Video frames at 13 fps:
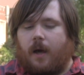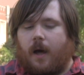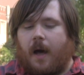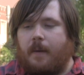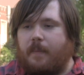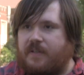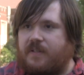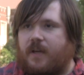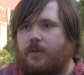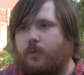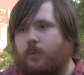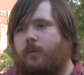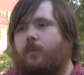I'm
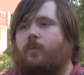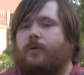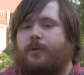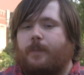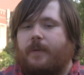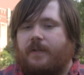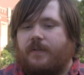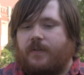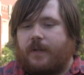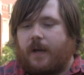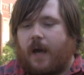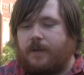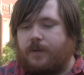asexual, which means
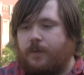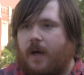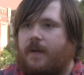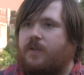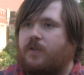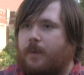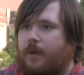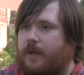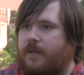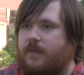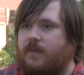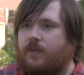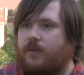that I do not
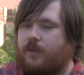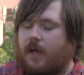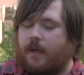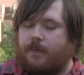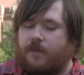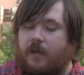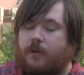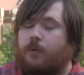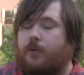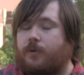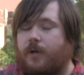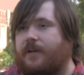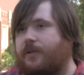experience
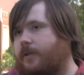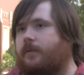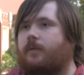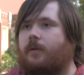sexual attraction.